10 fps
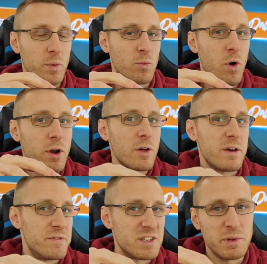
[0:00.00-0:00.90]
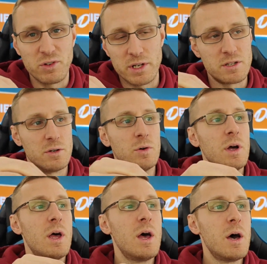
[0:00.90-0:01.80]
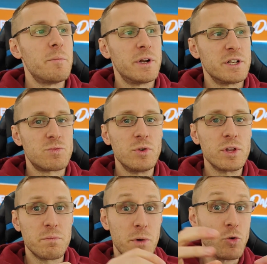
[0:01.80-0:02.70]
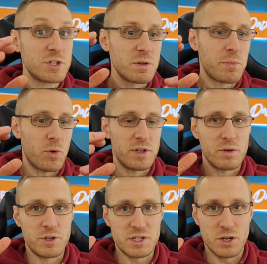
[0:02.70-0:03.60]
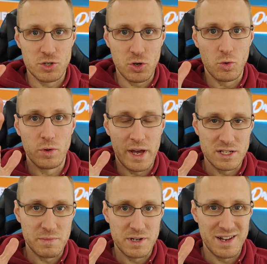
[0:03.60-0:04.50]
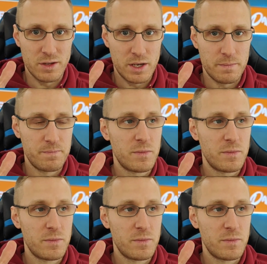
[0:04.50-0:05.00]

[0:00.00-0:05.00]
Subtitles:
We want all that visibility too, but it's really most important that we see your total ad spend daily.